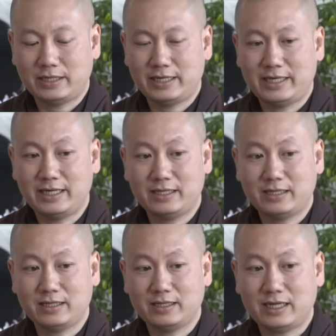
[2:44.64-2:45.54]
And
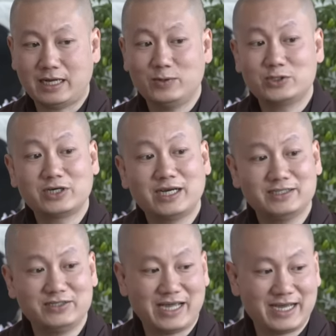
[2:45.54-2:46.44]
then I will try
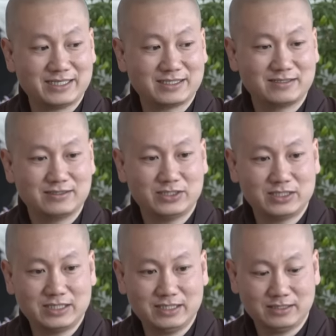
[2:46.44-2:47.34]
to ask to
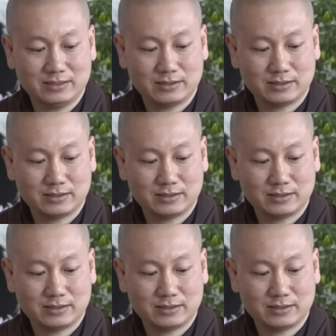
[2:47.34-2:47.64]
see.